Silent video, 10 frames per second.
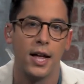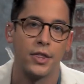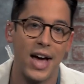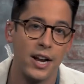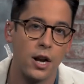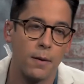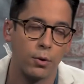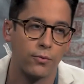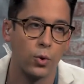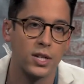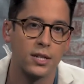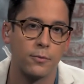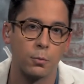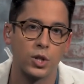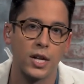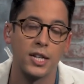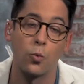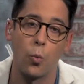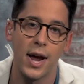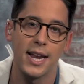That number, 47%, is
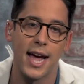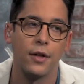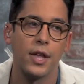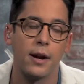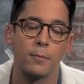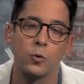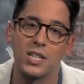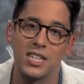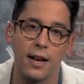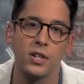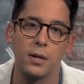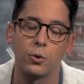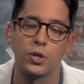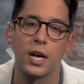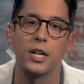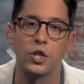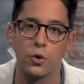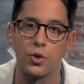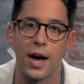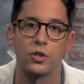way down. That number was 70% in
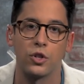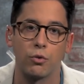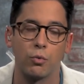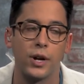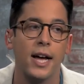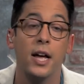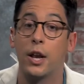2003.